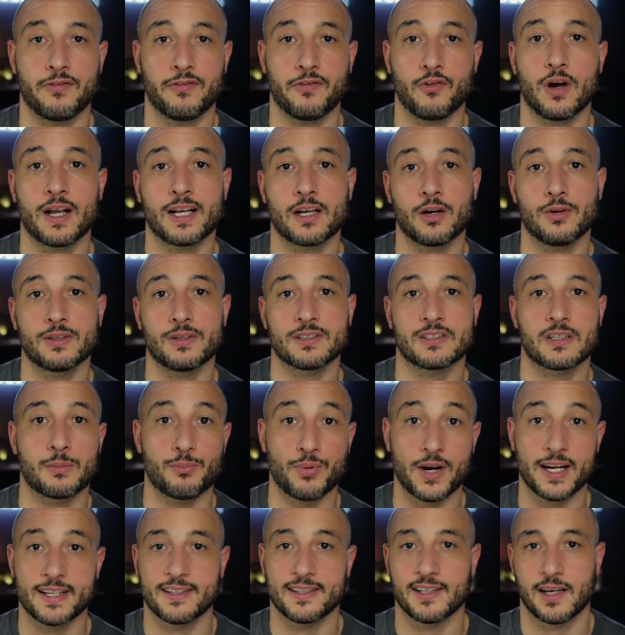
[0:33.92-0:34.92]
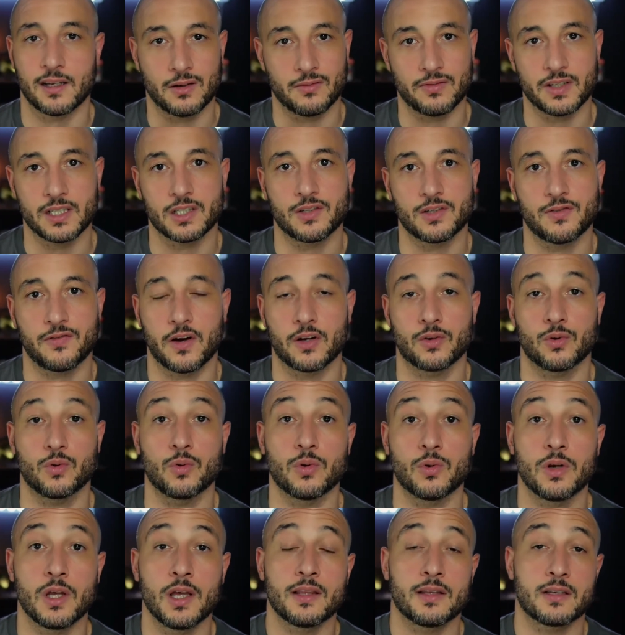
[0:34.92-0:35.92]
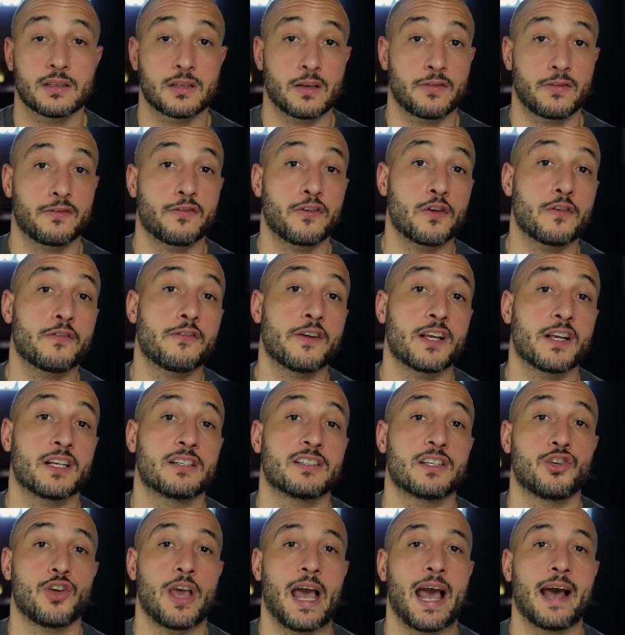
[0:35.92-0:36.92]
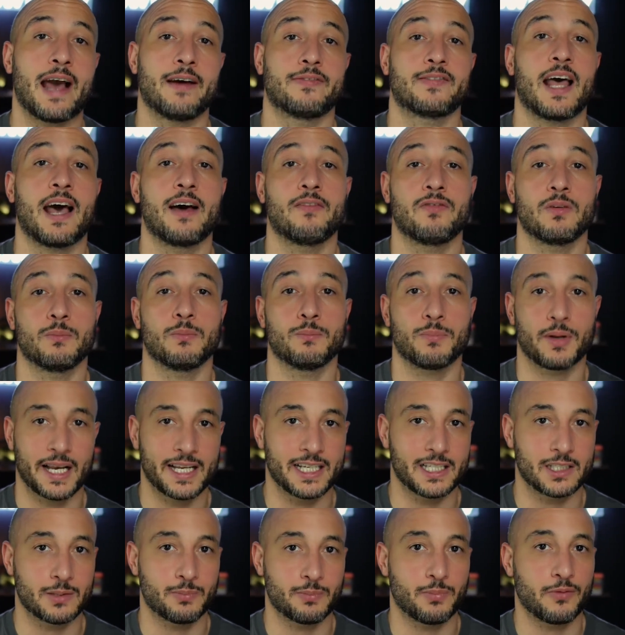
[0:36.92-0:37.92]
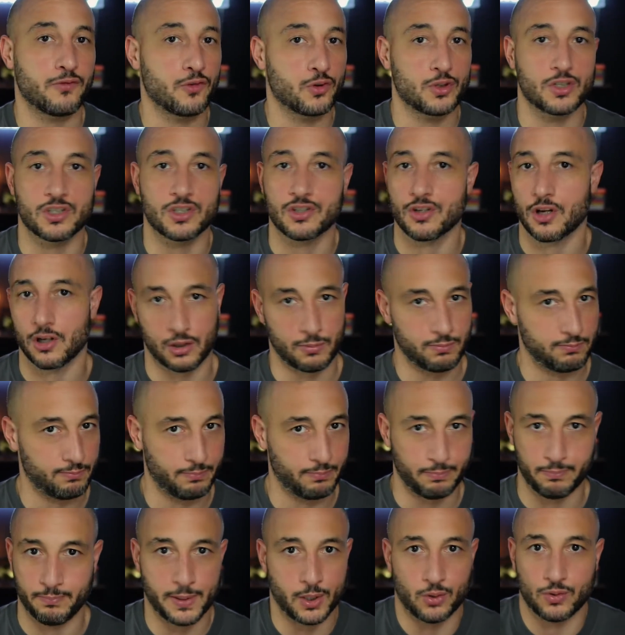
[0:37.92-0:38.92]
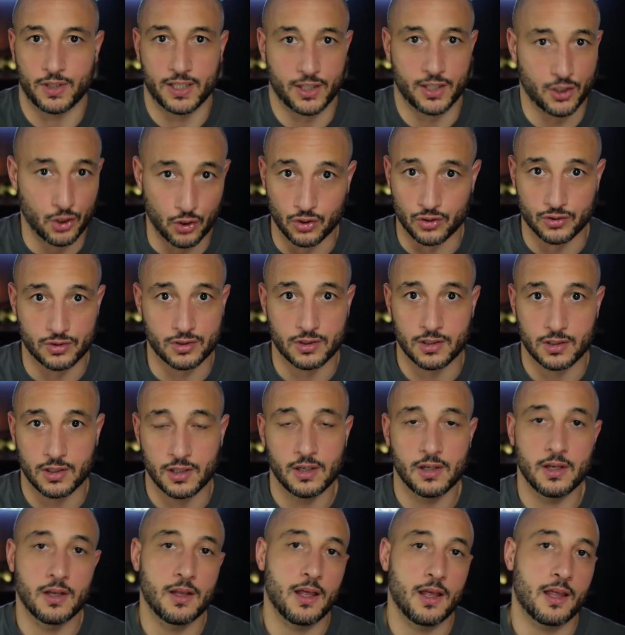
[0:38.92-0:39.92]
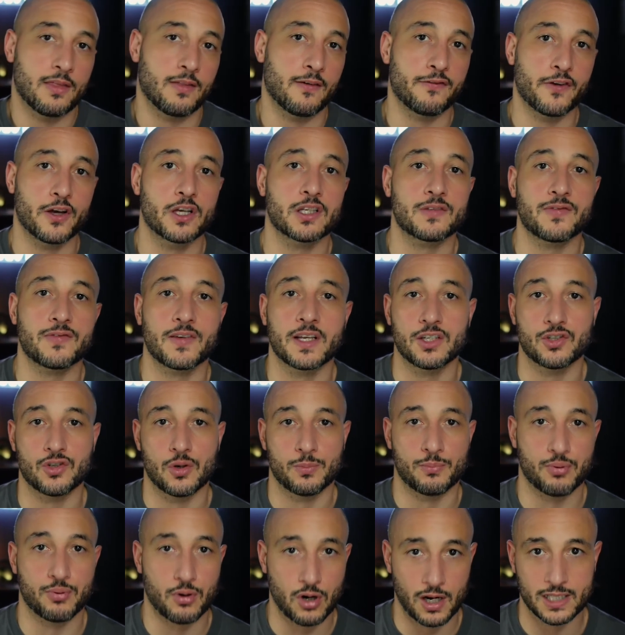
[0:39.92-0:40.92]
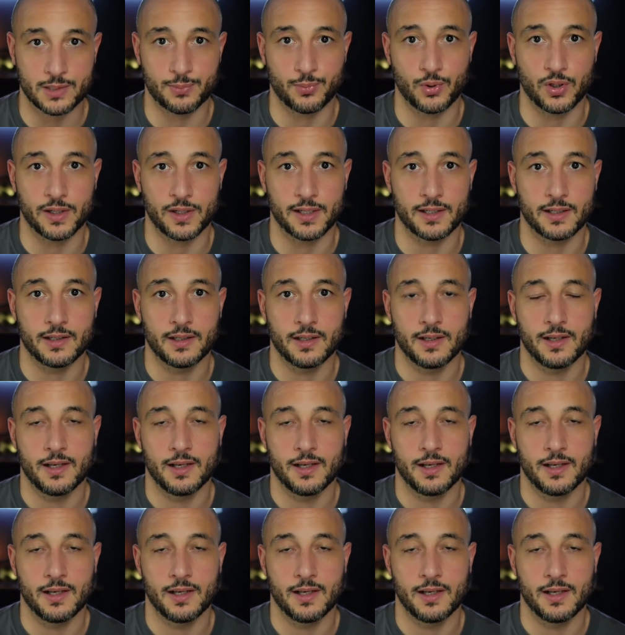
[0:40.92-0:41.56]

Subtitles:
I go into the breakdown of each funnel, there's a few things that you have to have in place before you start building yours. The first thing is your price point.